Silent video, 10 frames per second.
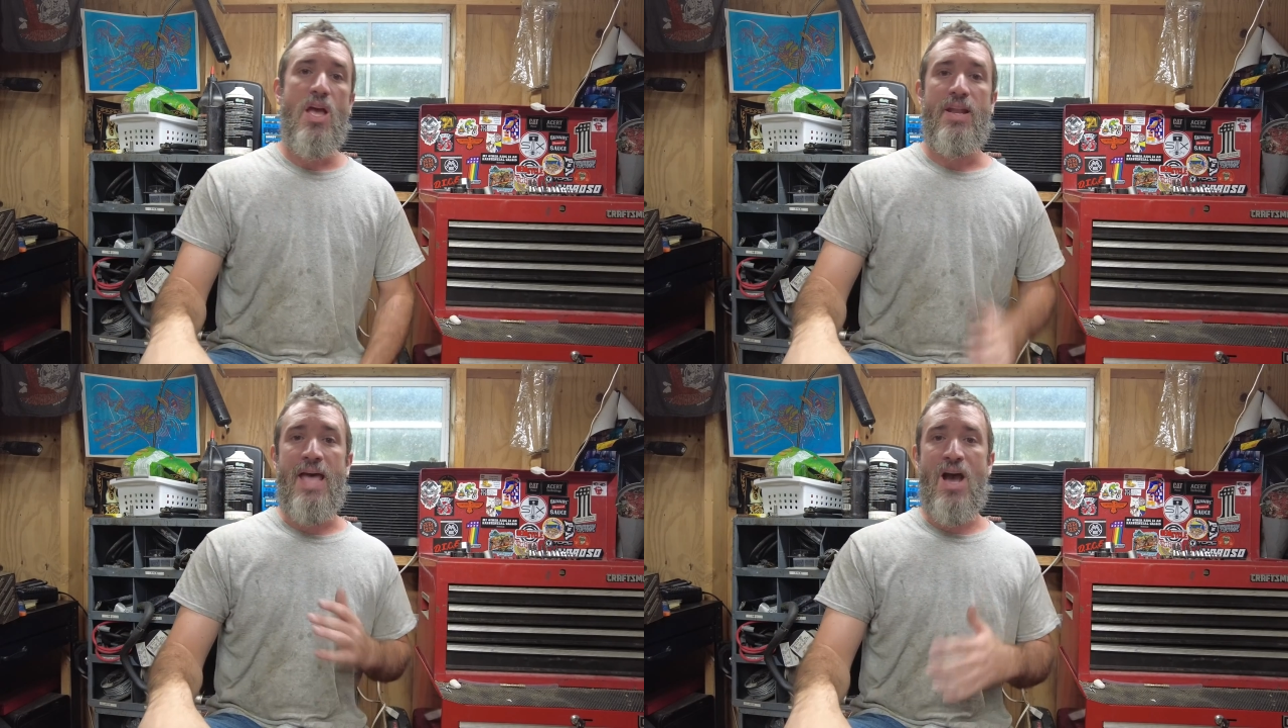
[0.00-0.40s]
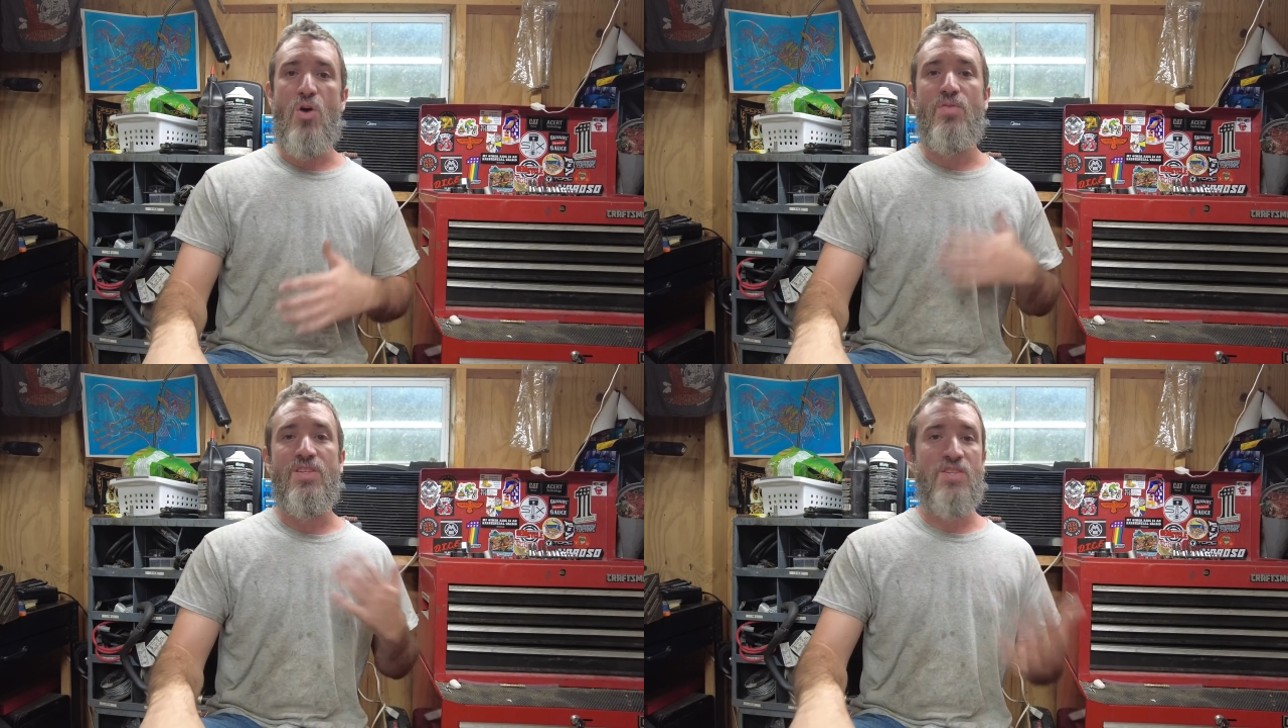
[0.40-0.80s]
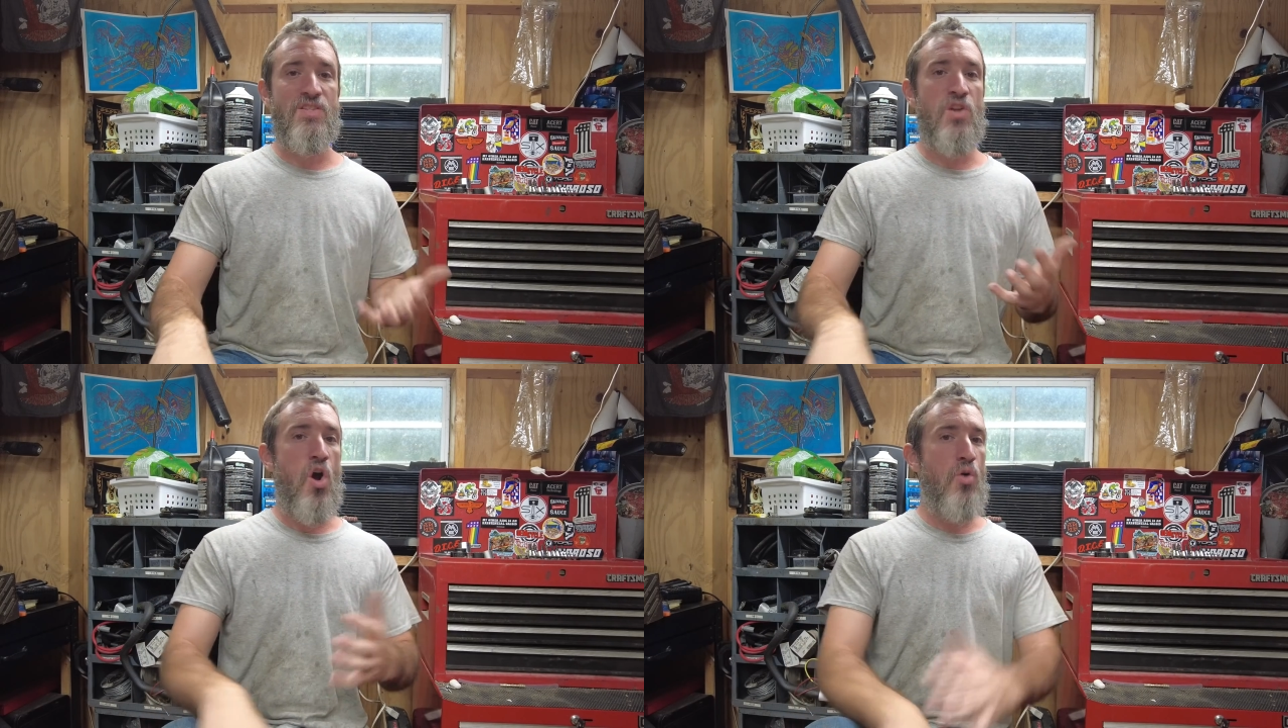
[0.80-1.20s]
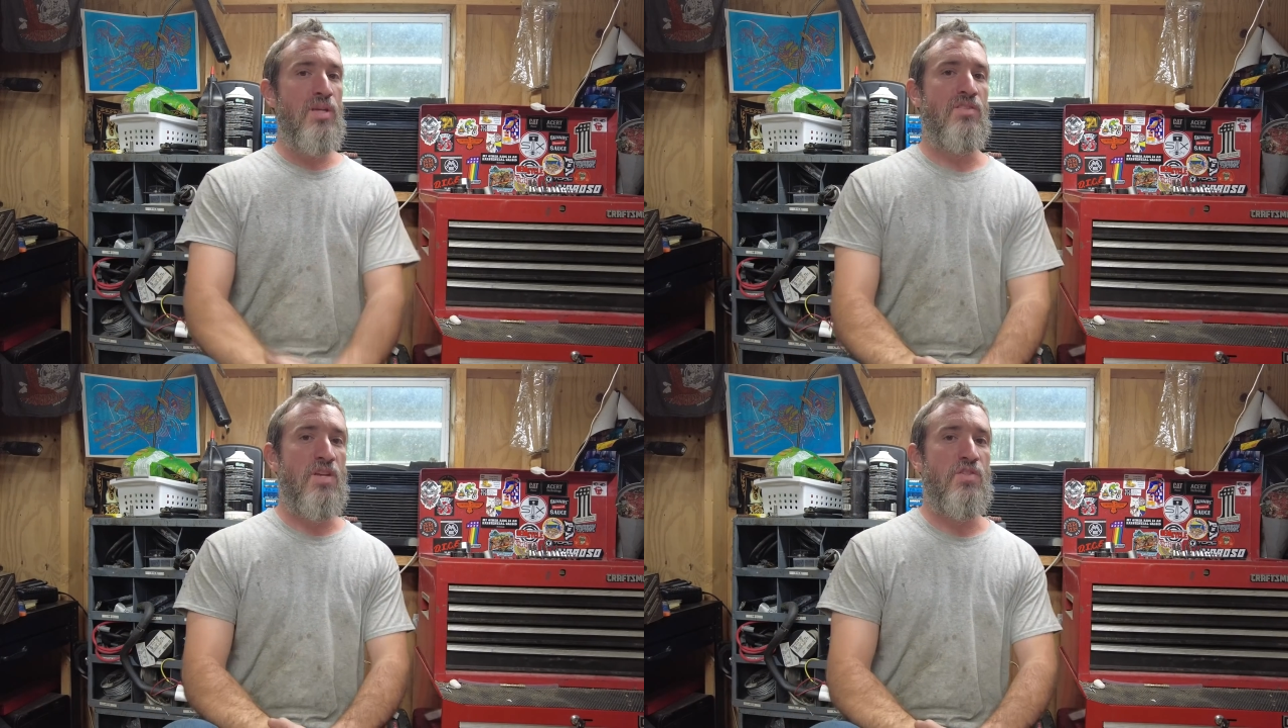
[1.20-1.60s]
Now, this isn't
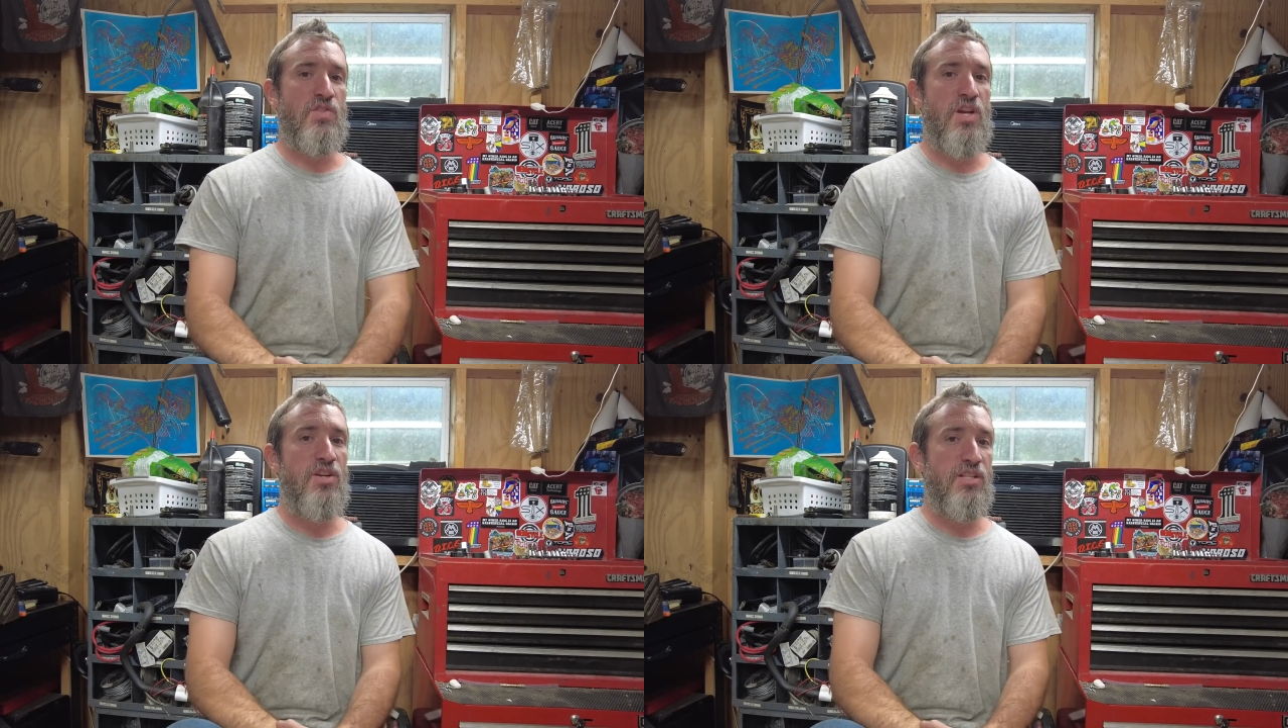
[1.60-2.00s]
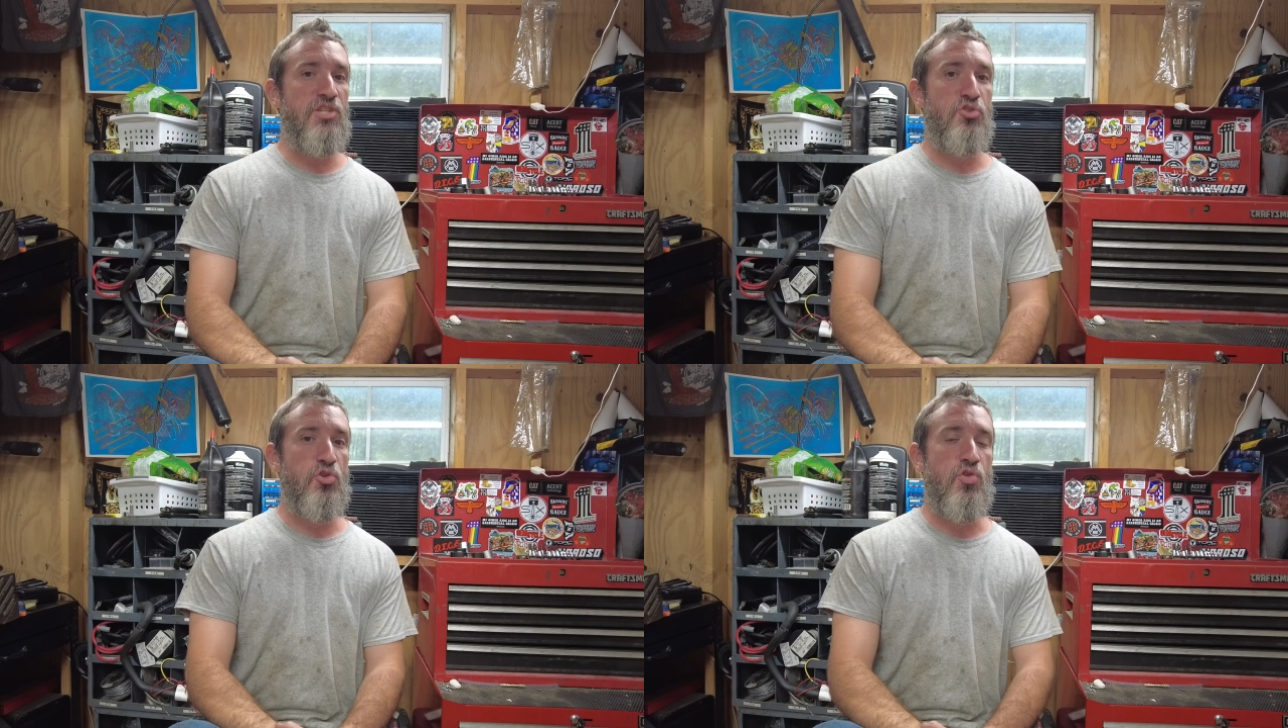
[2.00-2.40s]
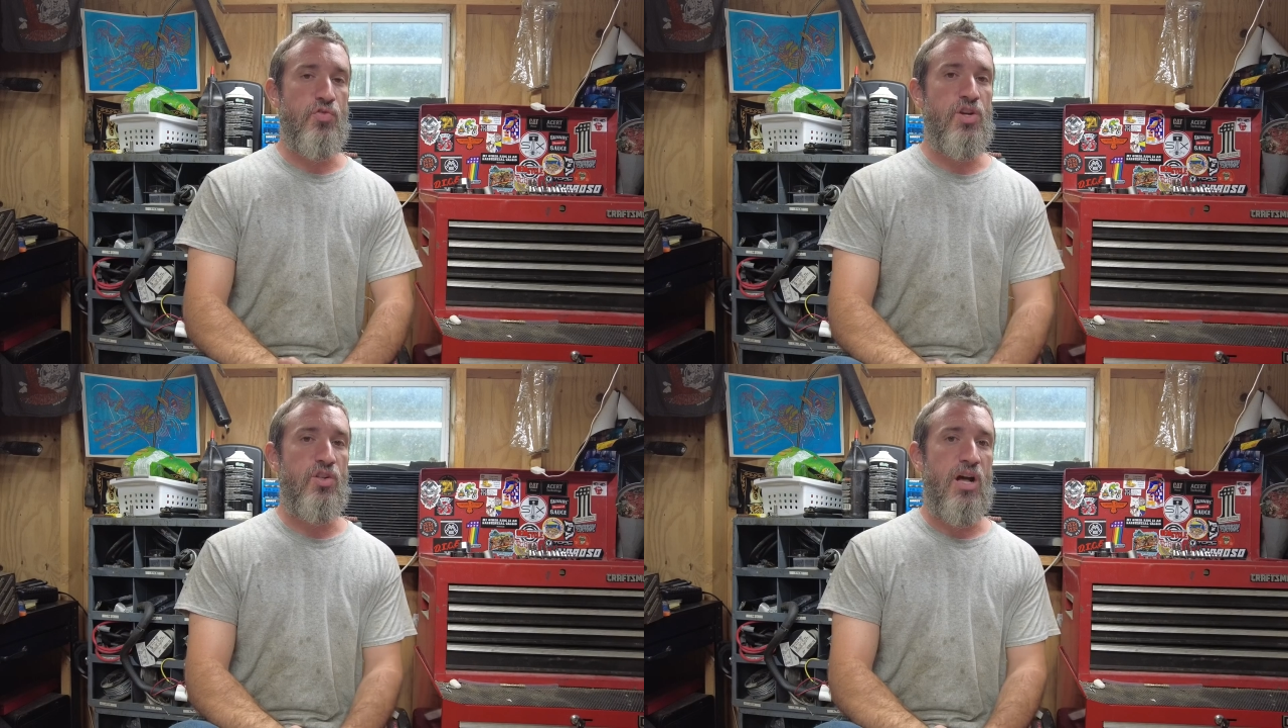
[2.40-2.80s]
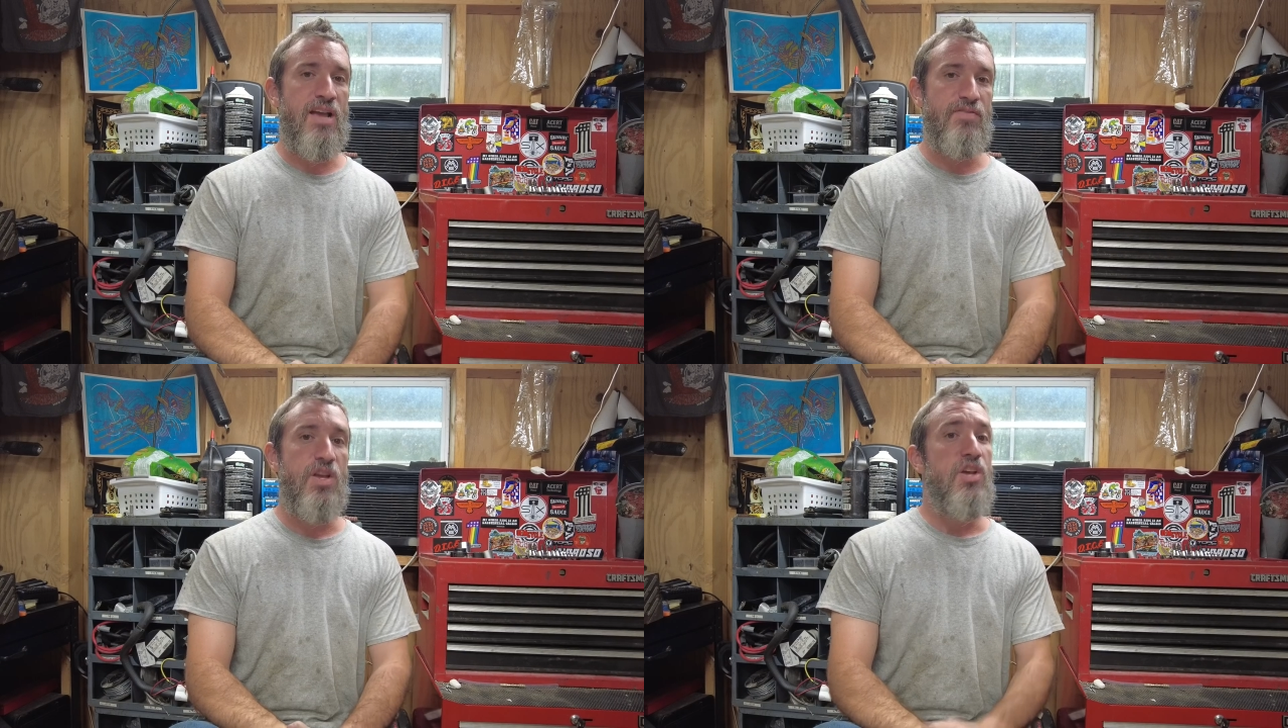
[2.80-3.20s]
always necessarily true in real
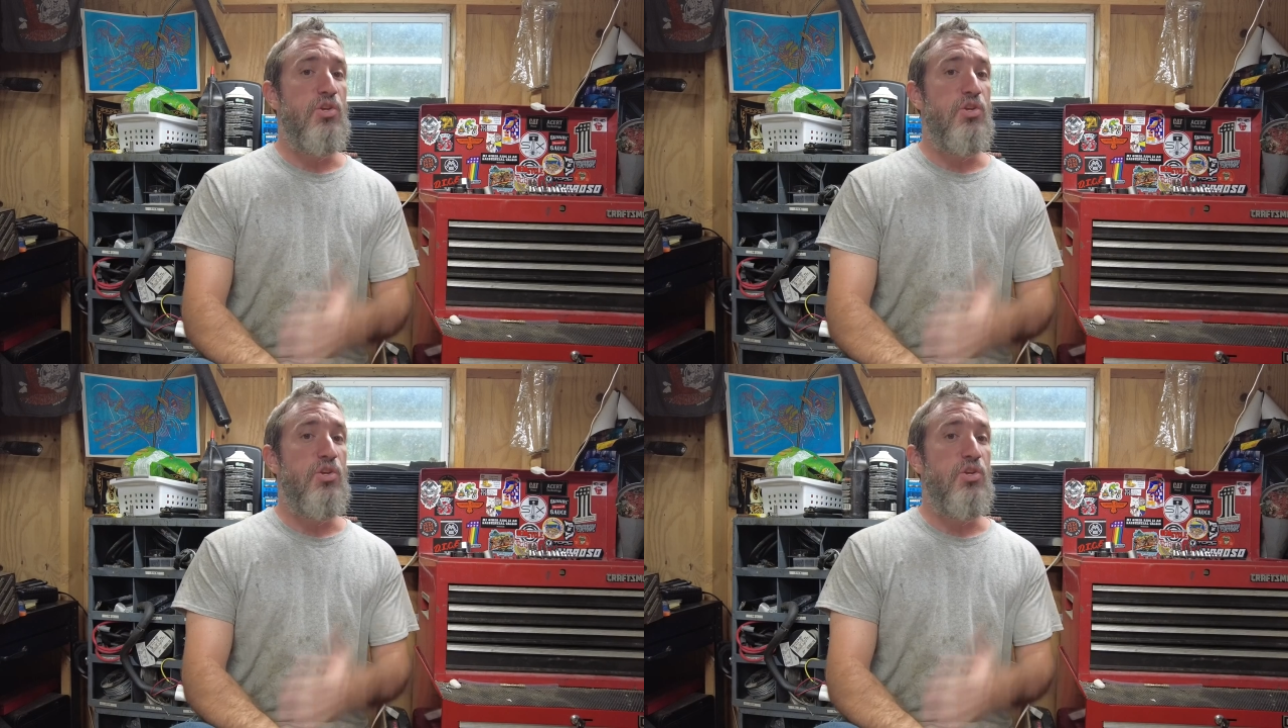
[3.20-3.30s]
life.